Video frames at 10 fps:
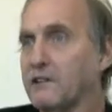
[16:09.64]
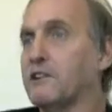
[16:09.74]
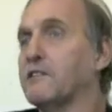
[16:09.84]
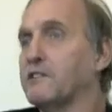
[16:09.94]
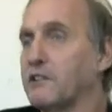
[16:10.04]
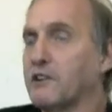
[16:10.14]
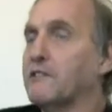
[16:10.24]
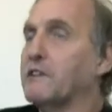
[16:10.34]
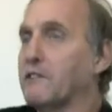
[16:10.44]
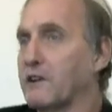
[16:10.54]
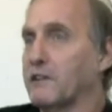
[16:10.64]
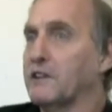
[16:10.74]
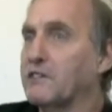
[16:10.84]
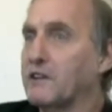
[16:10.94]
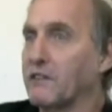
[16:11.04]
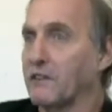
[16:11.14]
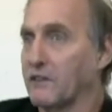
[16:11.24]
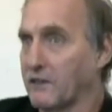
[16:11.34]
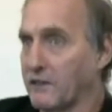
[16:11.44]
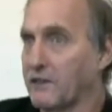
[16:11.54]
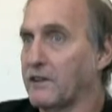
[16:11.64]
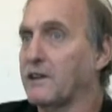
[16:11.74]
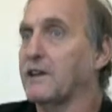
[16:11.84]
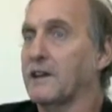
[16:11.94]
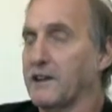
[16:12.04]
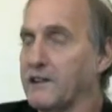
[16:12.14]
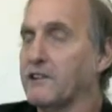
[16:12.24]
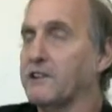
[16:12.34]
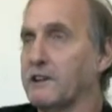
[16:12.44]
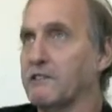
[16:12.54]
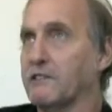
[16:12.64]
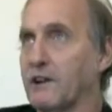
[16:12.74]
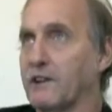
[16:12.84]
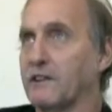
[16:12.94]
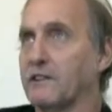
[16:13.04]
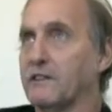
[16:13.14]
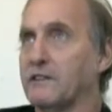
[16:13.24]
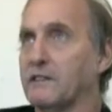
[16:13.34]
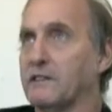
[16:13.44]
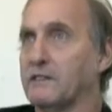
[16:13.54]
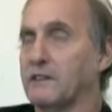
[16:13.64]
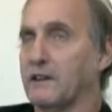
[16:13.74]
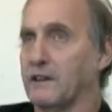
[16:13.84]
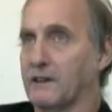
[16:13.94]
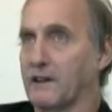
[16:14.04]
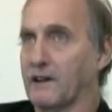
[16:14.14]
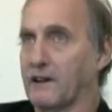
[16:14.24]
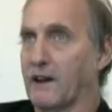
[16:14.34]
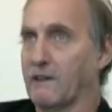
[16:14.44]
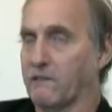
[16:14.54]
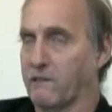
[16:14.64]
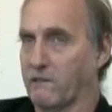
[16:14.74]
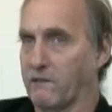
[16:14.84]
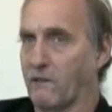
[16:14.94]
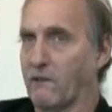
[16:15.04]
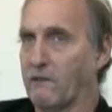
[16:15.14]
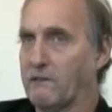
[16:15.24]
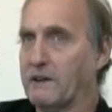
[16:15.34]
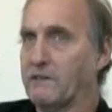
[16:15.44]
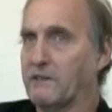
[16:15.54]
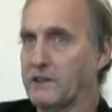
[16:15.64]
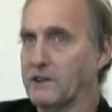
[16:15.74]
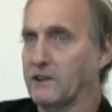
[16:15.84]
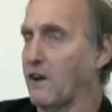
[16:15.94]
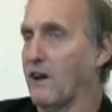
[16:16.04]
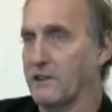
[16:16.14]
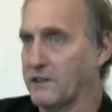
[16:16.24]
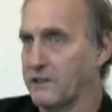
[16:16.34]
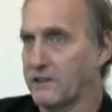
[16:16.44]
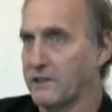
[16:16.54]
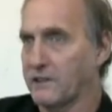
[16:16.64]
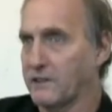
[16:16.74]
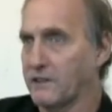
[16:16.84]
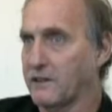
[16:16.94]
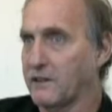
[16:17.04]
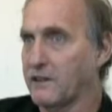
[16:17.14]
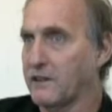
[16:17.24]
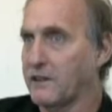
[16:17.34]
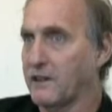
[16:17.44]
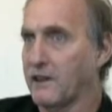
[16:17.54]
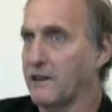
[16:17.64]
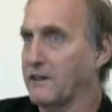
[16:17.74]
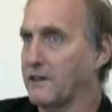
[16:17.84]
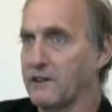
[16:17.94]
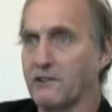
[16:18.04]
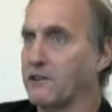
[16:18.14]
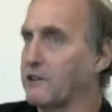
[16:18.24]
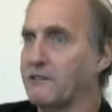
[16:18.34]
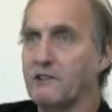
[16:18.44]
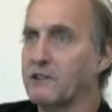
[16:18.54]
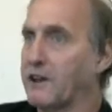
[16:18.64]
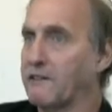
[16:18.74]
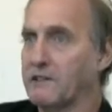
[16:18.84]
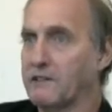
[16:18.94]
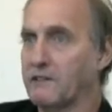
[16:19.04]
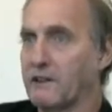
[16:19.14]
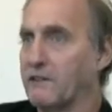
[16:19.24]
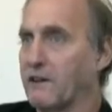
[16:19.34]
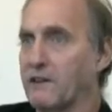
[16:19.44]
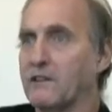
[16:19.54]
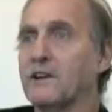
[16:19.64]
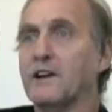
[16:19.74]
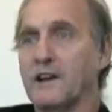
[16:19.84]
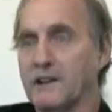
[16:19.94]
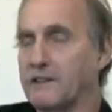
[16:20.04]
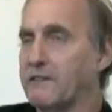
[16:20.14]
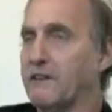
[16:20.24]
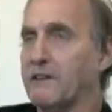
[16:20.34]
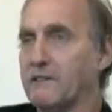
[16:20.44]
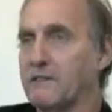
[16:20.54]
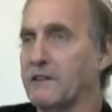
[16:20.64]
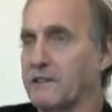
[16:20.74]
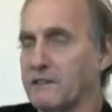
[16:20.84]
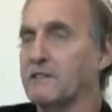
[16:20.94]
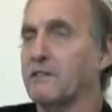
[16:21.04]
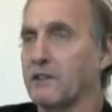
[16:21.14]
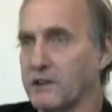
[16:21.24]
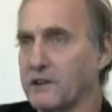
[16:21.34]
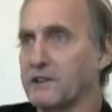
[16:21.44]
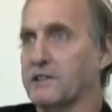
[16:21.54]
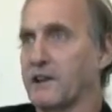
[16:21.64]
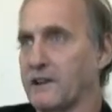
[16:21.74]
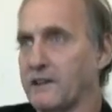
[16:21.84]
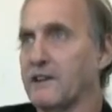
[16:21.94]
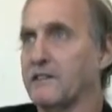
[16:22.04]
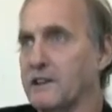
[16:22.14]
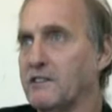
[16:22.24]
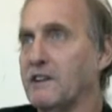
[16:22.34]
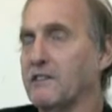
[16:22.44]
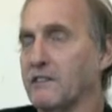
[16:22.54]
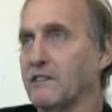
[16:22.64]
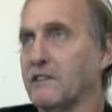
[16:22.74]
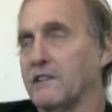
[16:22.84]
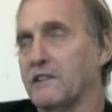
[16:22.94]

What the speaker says: You could be one of these people. In 13 was rather a floor where people were just lost. You couldn't communicate with them very well, and and they varied, but it was mostly to say these people